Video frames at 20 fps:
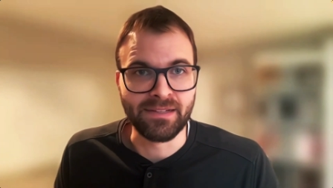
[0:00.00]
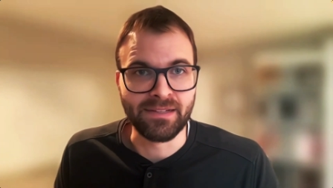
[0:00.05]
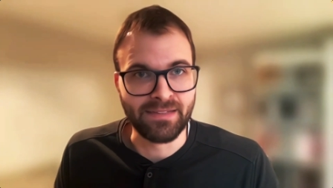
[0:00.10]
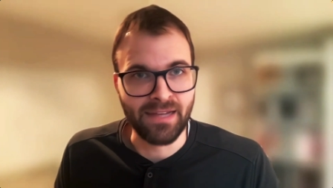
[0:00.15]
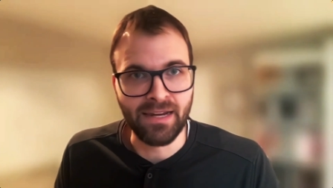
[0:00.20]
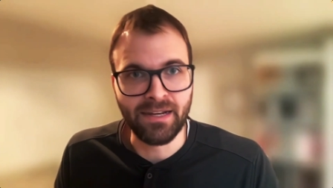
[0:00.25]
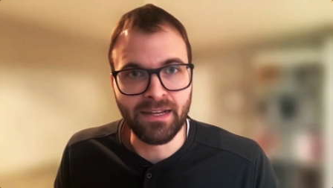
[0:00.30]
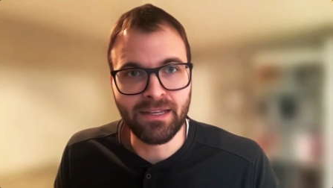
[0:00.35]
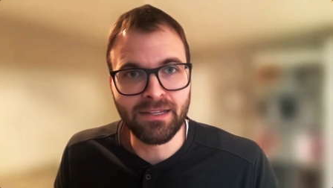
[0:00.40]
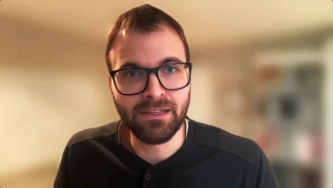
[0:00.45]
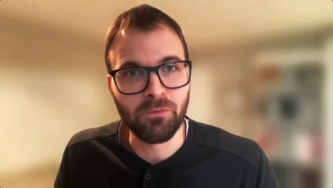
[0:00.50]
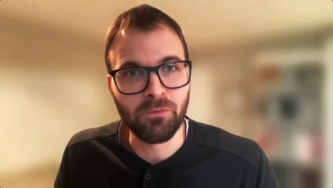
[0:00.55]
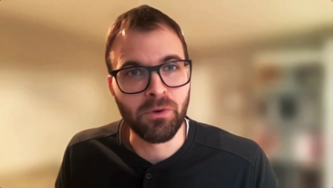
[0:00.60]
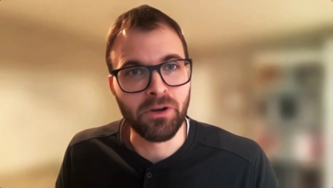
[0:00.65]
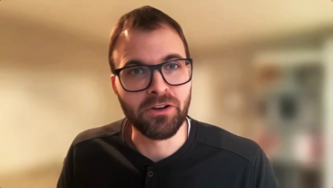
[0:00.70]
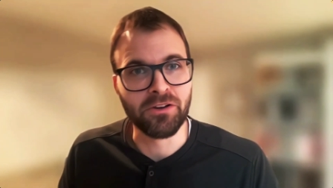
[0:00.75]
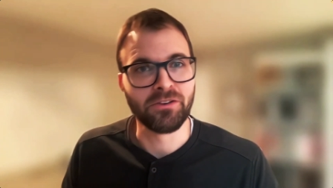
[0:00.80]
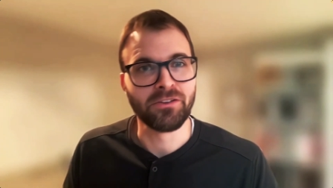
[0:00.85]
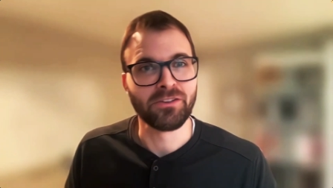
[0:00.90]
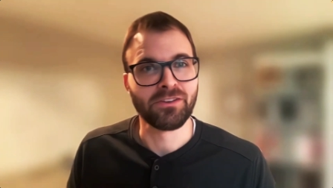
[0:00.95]
dating,
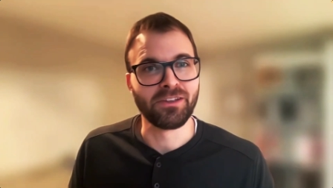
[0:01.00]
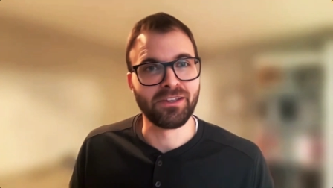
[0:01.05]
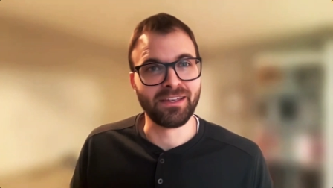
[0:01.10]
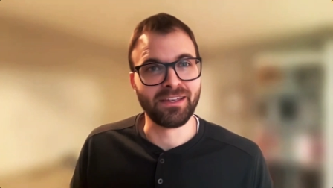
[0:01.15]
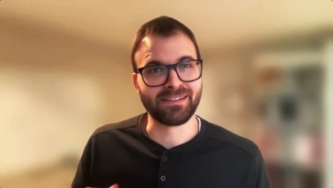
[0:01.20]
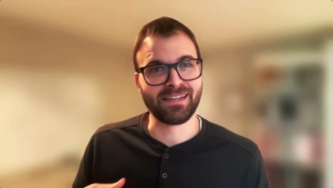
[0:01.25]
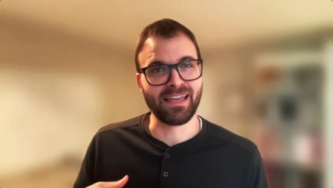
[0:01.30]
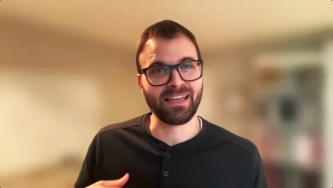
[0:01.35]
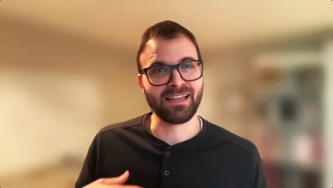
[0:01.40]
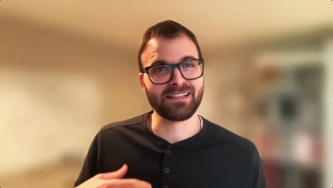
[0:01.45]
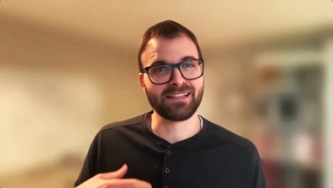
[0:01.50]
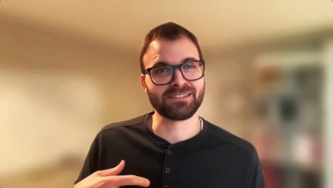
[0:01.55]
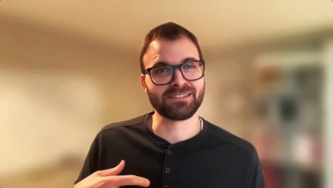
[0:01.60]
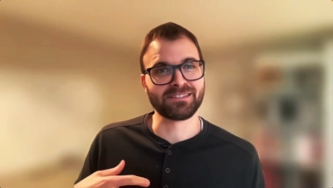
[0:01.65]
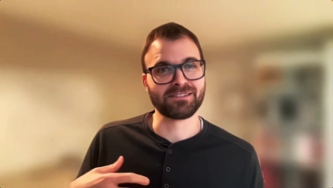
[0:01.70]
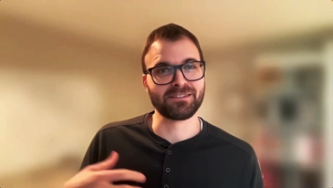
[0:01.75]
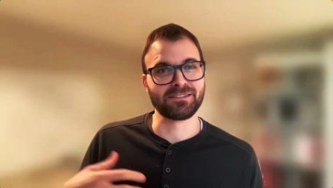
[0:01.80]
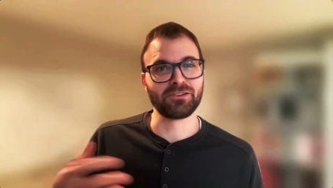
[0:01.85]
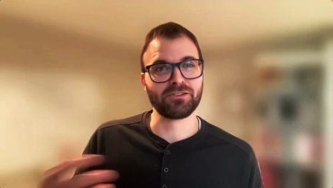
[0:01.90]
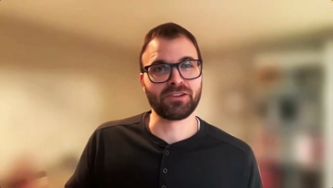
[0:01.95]
where it
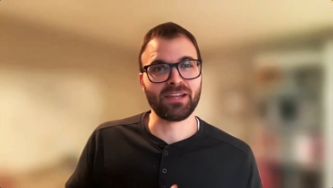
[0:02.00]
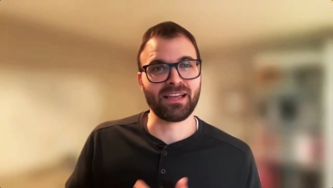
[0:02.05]
takes